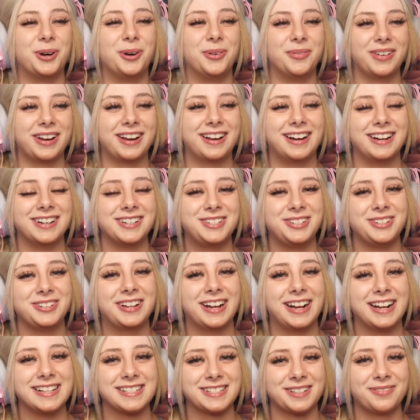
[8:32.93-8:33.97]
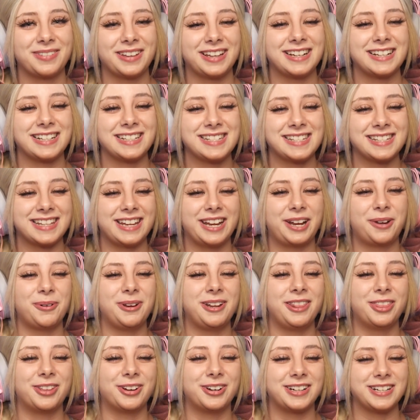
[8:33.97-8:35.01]
Oh my gosh, you guys, I'm getting
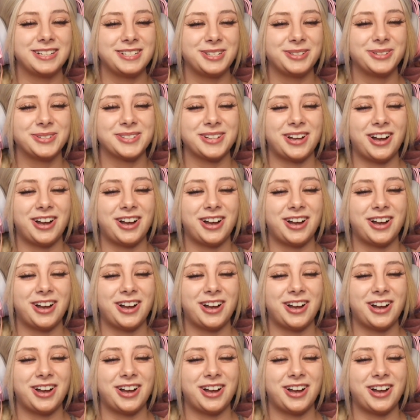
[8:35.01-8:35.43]
SlayQueen32's